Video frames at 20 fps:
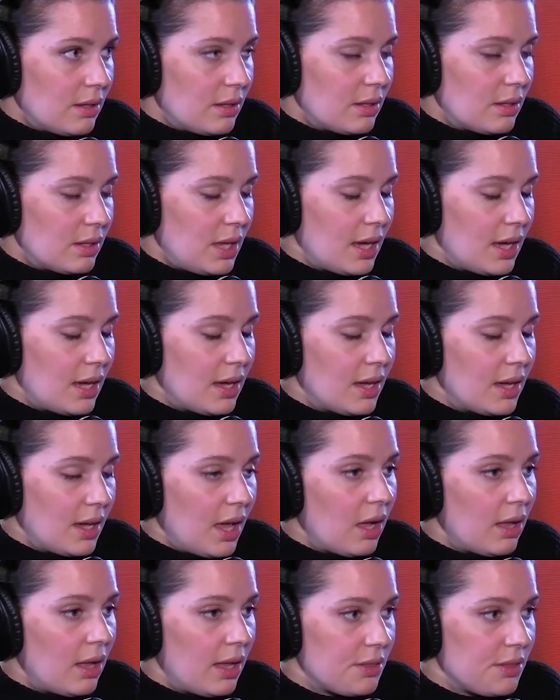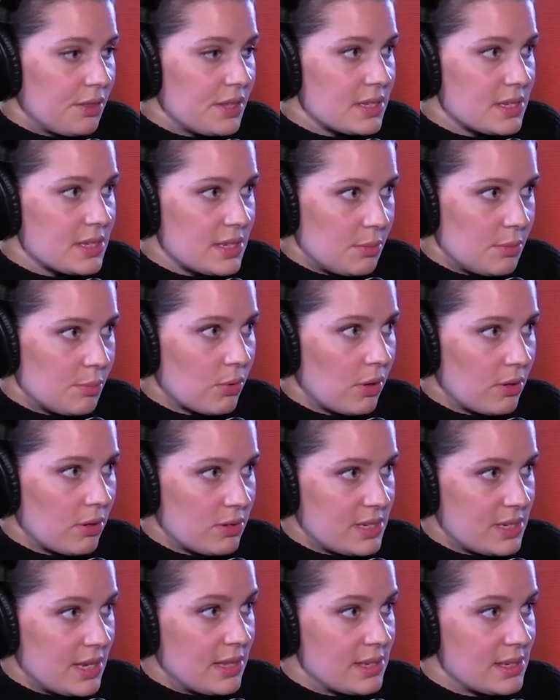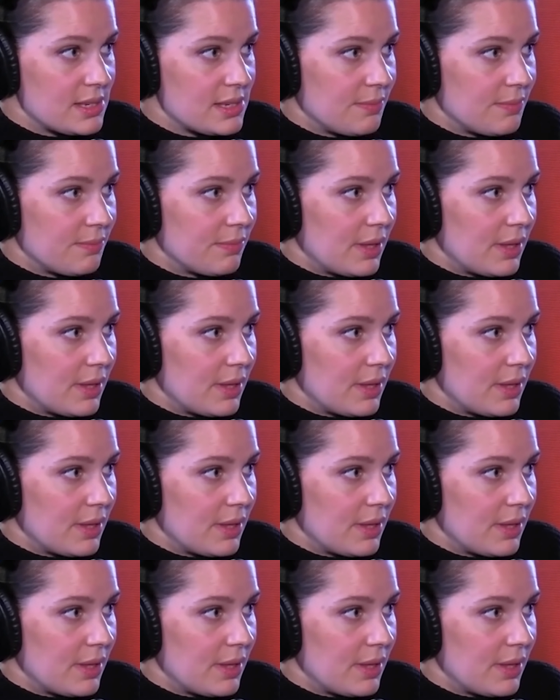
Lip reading: Yeah, ethics in a broad sense.